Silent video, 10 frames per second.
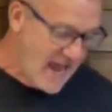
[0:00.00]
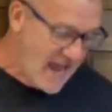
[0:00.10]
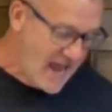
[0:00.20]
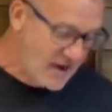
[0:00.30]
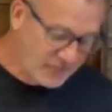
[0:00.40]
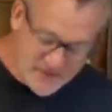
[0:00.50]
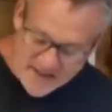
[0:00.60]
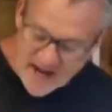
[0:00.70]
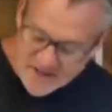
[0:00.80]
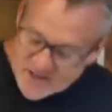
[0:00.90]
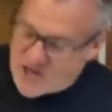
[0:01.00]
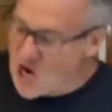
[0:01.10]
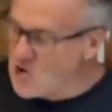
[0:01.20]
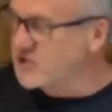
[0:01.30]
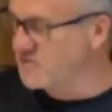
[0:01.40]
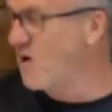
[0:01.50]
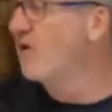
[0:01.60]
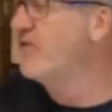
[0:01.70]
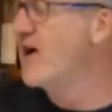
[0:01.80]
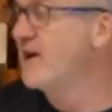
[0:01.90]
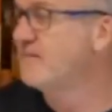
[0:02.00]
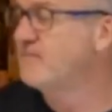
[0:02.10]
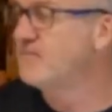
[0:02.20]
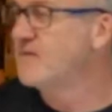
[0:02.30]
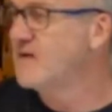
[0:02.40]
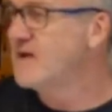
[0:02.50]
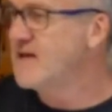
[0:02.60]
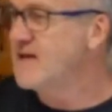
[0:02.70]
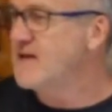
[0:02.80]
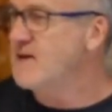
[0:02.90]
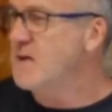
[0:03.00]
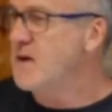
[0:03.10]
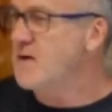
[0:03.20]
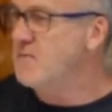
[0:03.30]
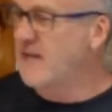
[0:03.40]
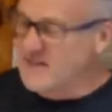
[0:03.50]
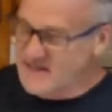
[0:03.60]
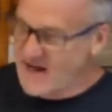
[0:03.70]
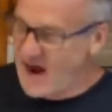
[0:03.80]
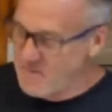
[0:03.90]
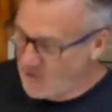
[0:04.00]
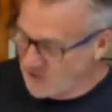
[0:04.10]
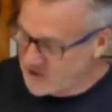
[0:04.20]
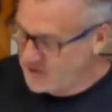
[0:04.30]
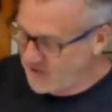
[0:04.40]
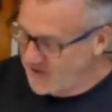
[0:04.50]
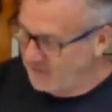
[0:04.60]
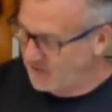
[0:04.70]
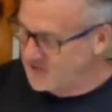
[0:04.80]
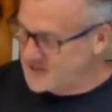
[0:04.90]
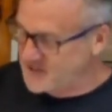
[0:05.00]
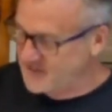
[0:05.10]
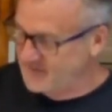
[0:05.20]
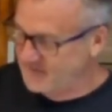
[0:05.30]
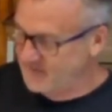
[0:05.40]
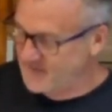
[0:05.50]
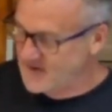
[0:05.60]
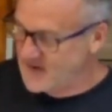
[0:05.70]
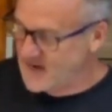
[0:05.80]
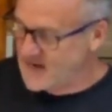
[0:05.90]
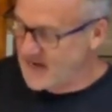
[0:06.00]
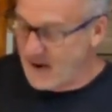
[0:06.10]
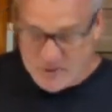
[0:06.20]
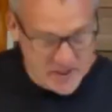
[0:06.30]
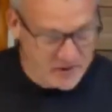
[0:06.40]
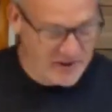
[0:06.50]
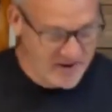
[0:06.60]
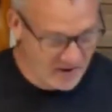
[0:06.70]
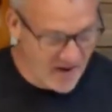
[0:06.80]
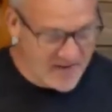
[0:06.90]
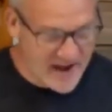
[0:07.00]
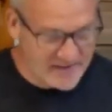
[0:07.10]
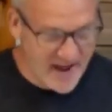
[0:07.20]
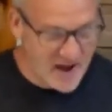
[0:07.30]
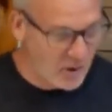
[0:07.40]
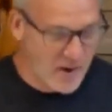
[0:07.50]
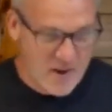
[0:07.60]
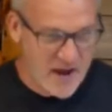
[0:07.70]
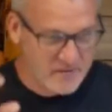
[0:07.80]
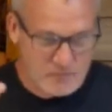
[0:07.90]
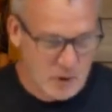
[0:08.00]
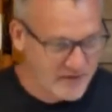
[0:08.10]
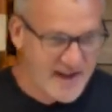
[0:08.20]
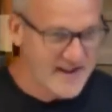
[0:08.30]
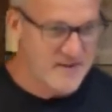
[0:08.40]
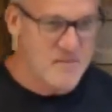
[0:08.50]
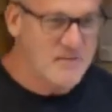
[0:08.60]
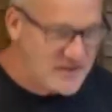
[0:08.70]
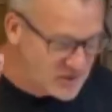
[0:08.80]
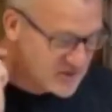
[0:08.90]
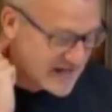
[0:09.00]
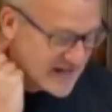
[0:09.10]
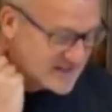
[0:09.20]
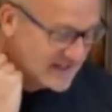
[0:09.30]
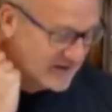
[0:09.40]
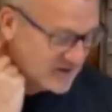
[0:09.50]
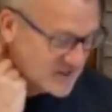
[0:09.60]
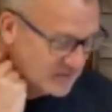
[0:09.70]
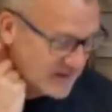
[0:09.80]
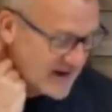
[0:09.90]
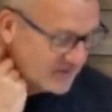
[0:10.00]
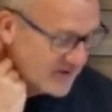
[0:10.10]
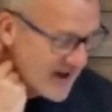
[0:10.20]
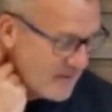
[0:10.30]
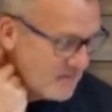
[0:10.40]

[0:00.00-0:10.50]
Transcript: And friends, that is no small thing. Because on March 31st, I was either here on that day, or I might have put that in maybe 2 days later or something after that.